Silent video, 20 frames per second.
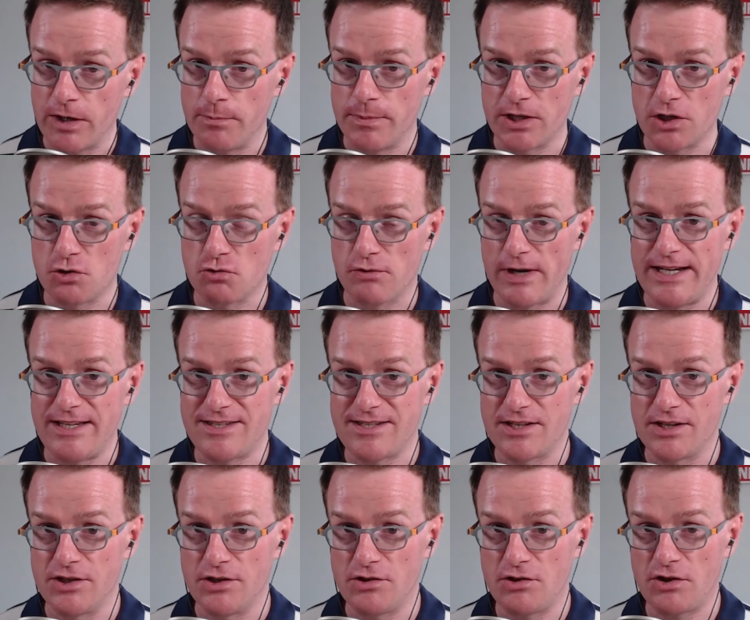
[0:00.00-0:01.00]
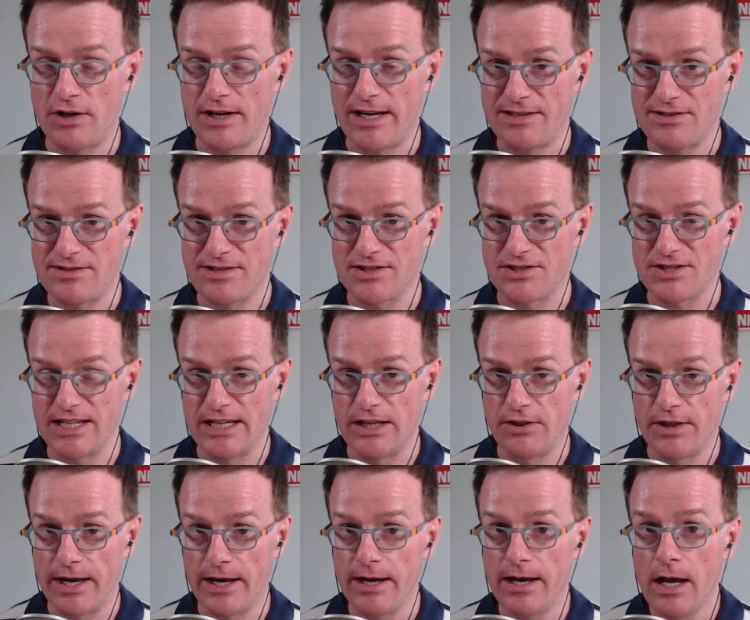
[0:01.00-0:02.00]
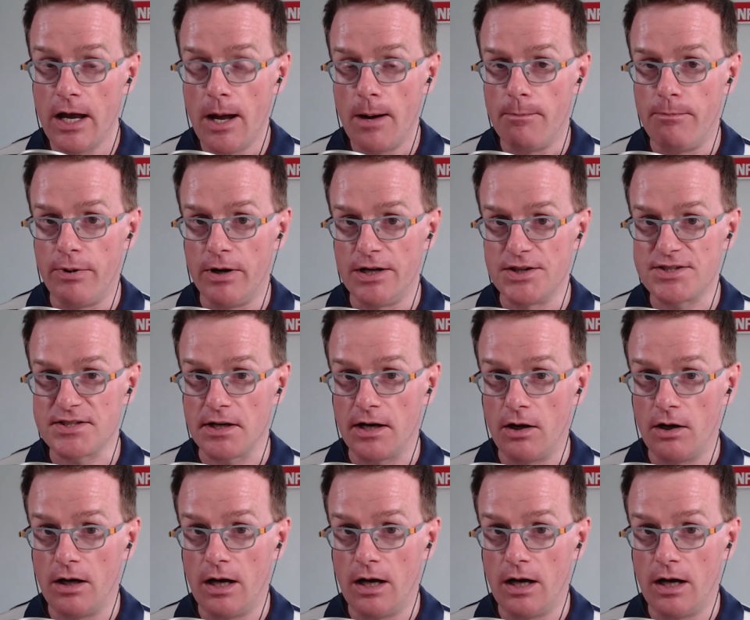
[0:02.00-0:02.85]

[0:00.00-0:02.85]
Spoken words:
It'll be great to see you there. But